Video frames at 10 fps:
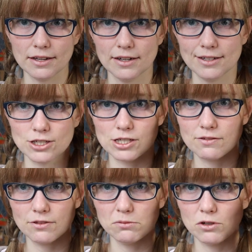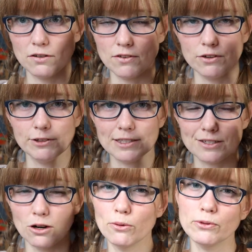and I just filmed a review of it,
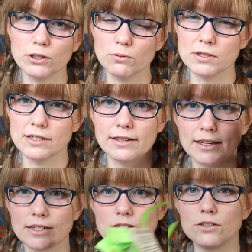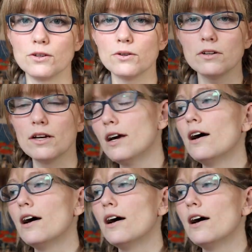so hopefully you'll be seeing that soon.